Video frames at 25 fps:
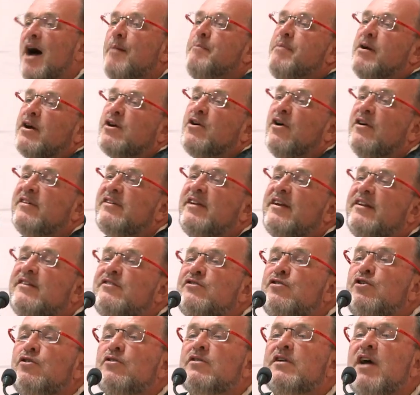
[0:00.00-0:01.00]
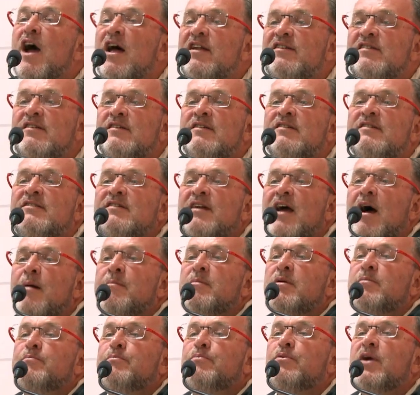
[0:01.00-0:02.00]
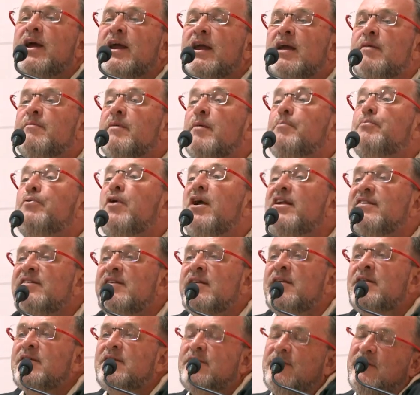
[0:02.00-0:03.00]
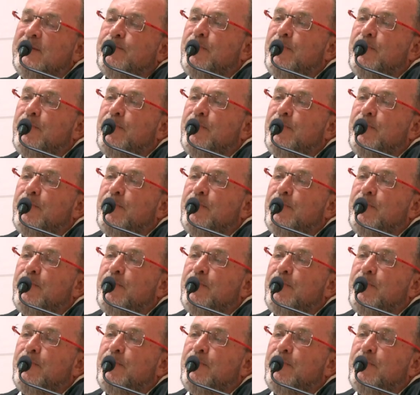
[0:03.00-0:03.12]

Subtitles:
because his two cousins come and bring him a present.